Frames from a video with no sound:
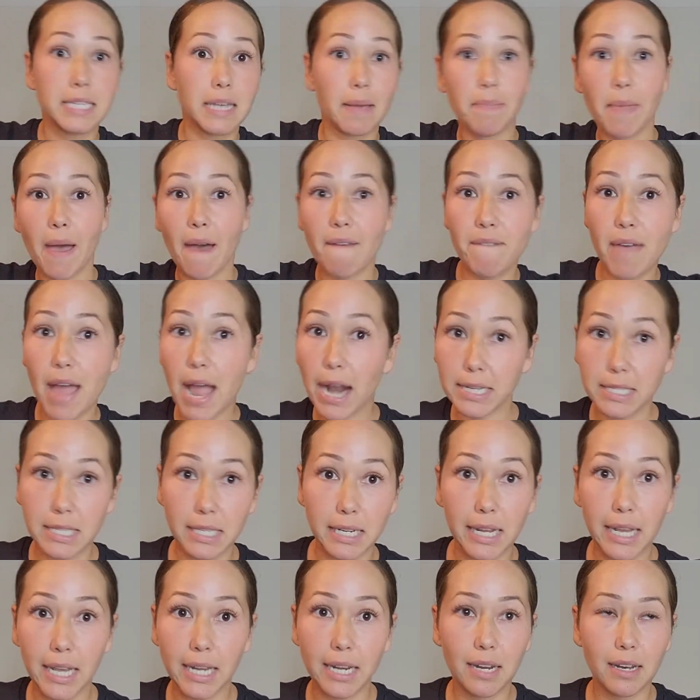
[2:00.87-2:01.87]
I'm not
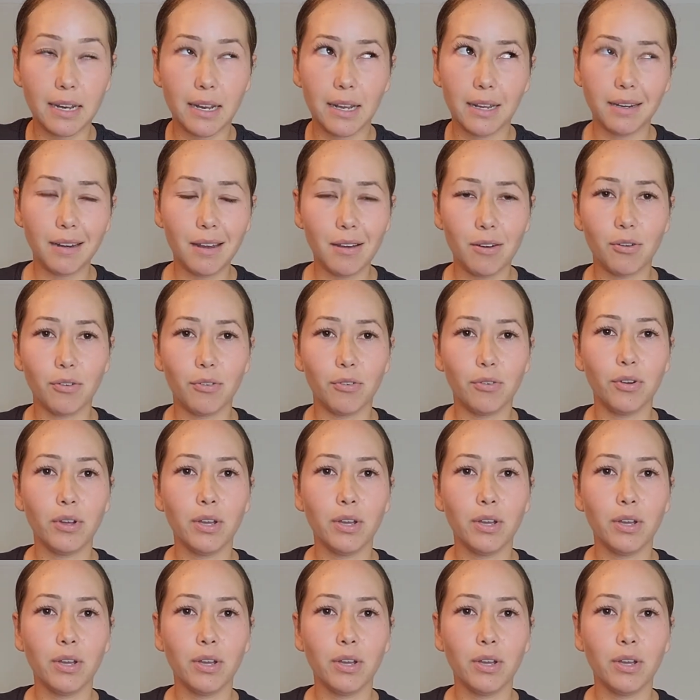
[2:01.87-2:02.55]
vaccinated. Like, no,